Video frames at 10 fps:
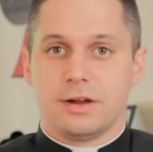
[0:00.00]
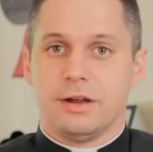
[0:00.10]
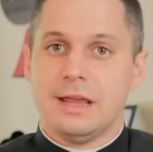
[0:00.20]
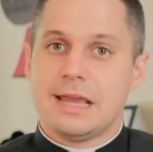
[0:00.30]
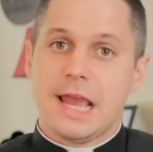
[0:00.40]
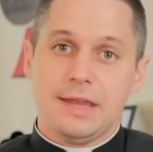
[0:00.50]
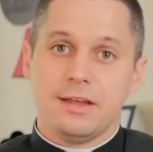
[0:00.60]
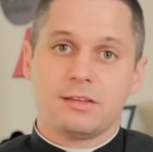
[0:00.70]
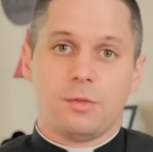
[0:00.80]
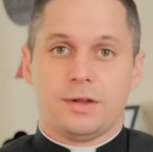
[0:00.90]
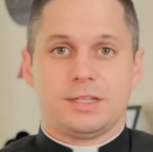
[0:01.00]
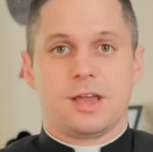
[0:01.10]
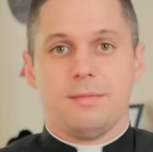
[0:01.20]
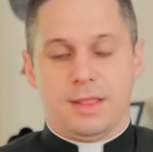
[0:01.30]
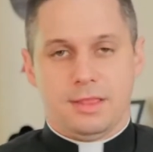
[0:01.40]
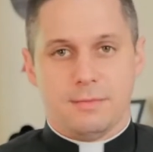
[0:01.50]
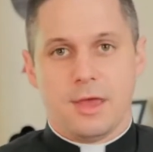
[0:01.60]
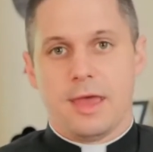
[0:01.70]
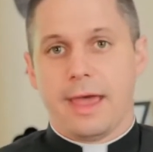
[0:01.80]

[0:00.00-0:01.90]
are and doesn't want to commit them.